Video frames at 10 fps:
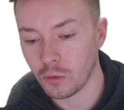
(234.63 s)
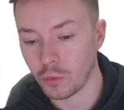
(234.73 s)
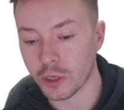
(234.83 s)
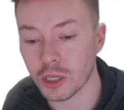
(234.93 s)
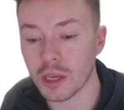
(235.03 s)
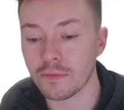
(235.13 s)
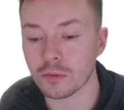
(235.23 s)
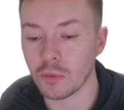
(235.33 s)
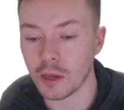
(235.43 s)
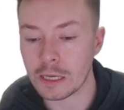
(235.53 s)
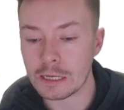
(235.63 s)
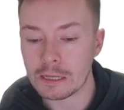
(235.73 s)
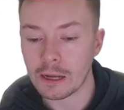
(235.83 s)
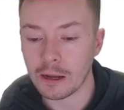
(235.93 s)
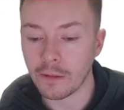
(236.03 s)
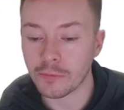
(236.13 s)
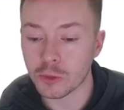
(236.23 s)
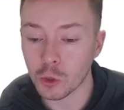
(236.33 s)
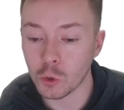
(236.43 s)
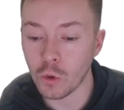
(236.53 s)
which gives me
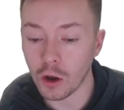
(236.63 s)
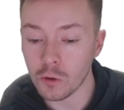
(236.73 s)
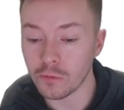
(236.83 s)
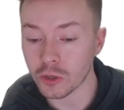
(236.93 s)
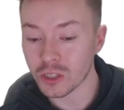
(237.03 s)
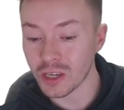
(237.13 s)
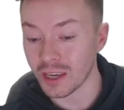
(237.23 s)
2/6,